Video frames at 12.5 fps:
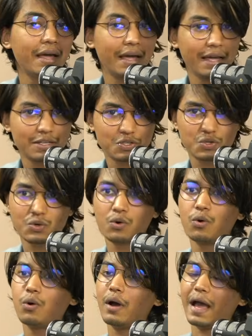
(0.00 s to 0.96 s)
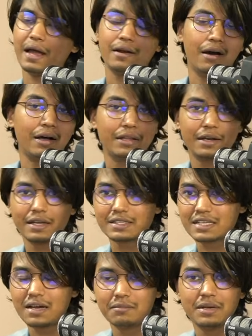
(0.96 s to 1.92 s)
ISRO and other
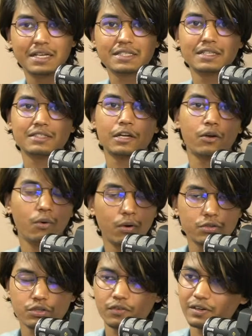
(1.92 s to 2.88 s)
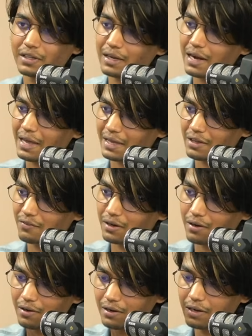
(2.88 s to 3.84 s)
examinations are also over there, like even
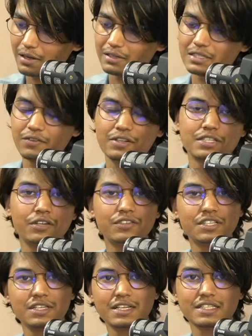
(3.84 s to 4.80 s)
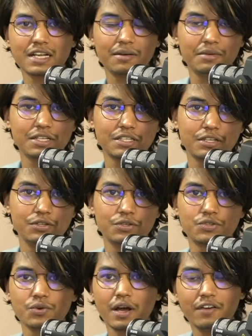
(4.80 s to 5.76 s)
earlier civil services examination
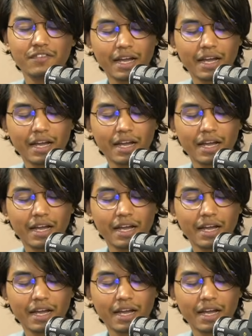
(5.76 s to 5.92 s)
used to have